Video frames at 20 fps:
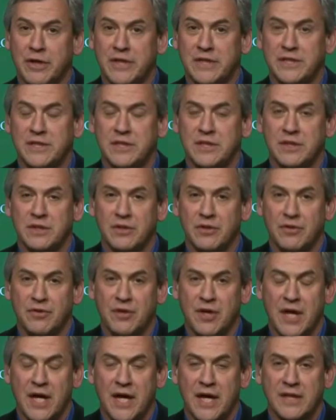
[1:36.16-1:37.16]
a great deal
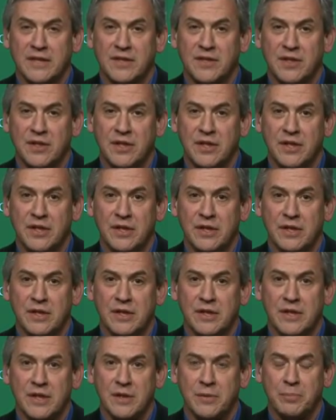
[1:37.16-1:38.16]
that the
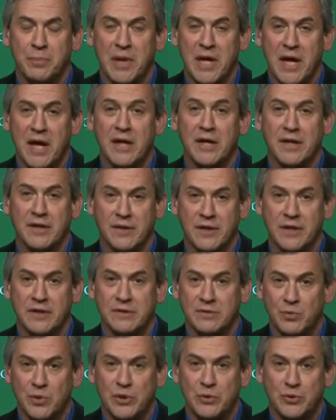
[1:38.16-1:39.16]
uh, panic
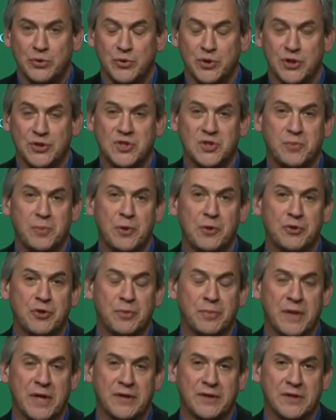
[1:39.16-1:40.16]
that we just
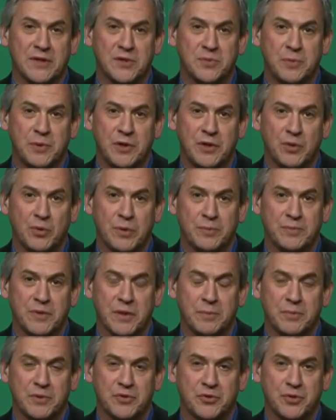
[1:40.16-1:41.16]
spoke about that is being whipped
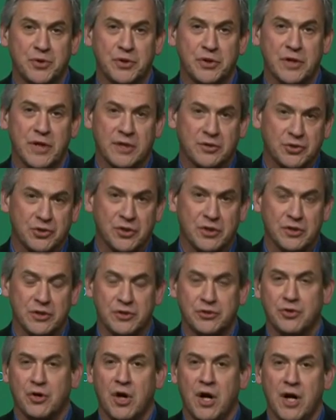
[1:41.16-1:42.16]
up is really actually going
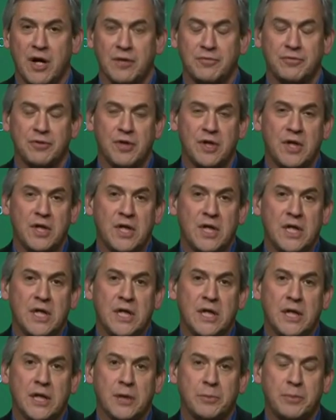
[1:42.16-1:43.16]
to drive
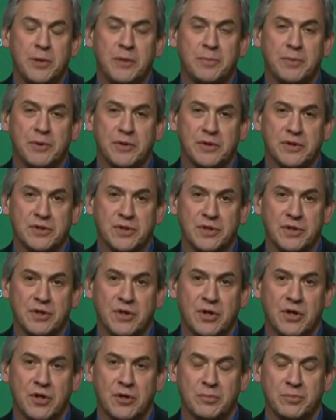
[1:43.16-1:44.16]
uh, people into the
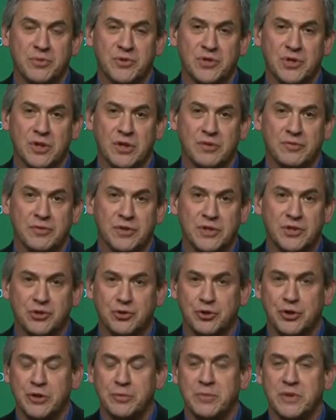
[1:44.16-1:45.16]
arms of
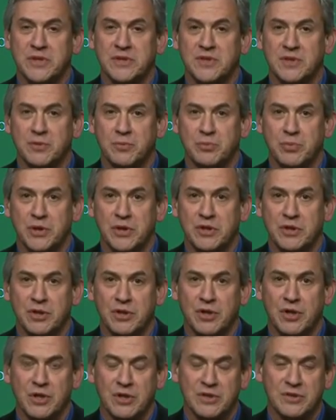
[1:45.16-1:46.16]
extremism
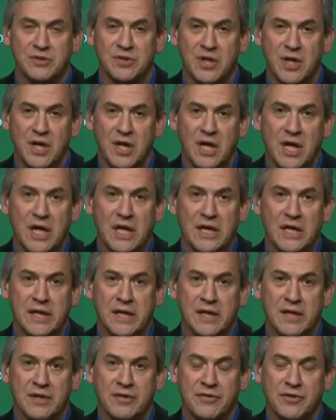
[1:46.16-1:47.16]
because
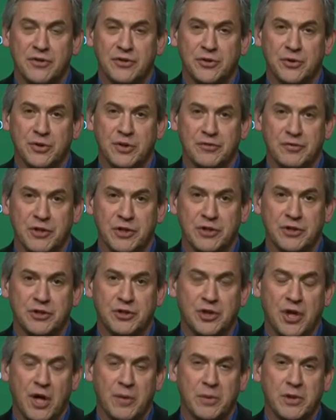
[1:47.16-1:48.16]
uh, they're doing a very
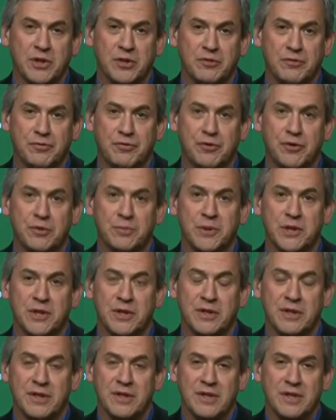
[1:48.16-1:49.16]
good job at
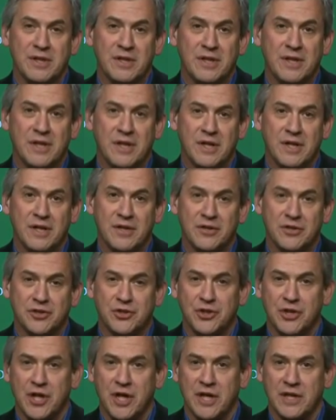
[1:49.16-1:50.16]
confirming uh, the
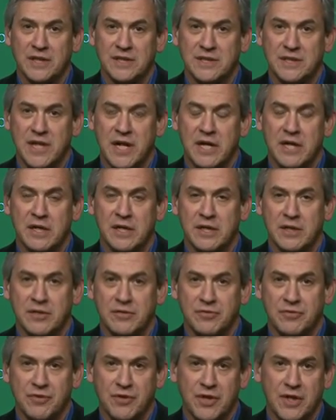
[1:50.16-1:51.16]
jihadist
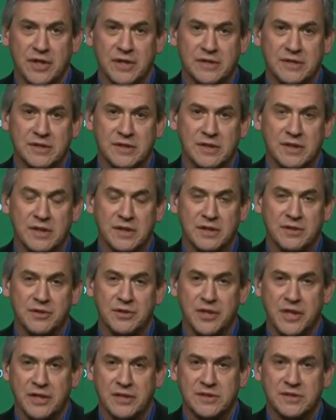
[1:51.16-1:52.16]
narrative that uh, the
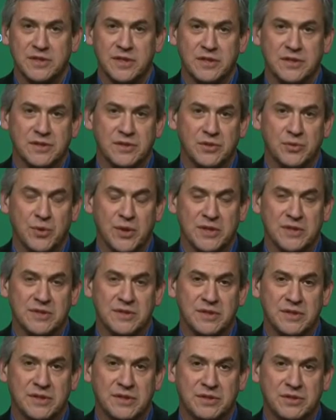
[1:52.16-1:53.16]
United States and the West
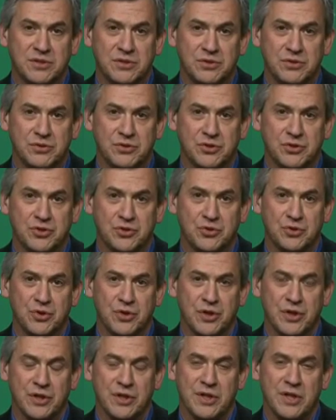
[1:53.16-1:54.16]
seeks to
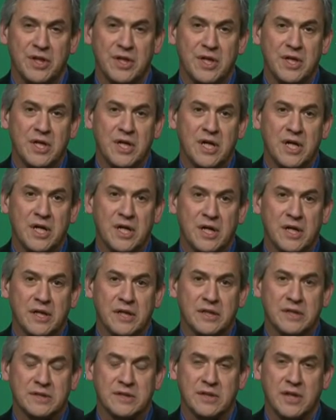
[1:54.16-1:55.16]
destroy uh,
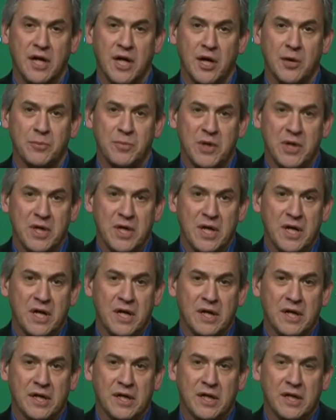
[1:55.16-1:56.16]
Islam.
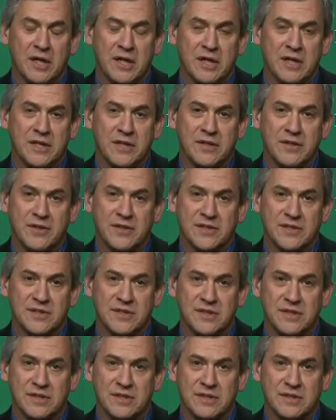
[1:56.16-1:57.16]
Uh,
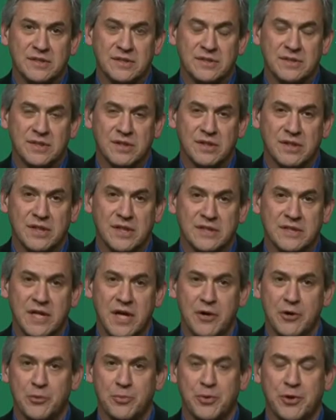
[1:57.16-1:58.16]
this is as
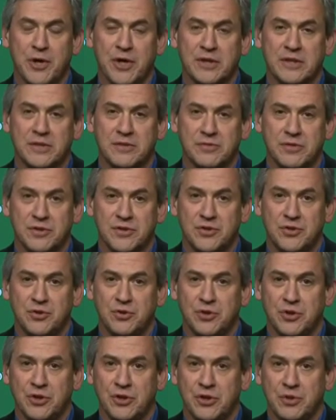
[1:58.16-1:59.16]
counterproductive as
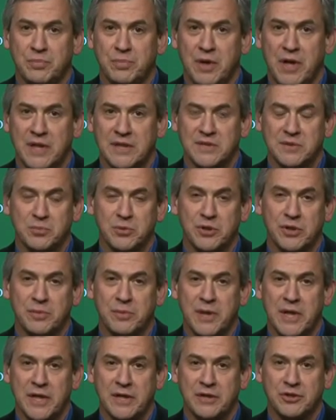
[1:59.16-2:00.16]
you could possibly
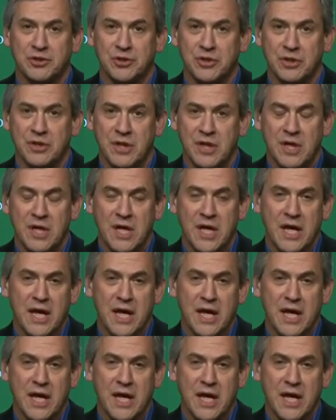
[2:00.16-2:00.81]
imagine,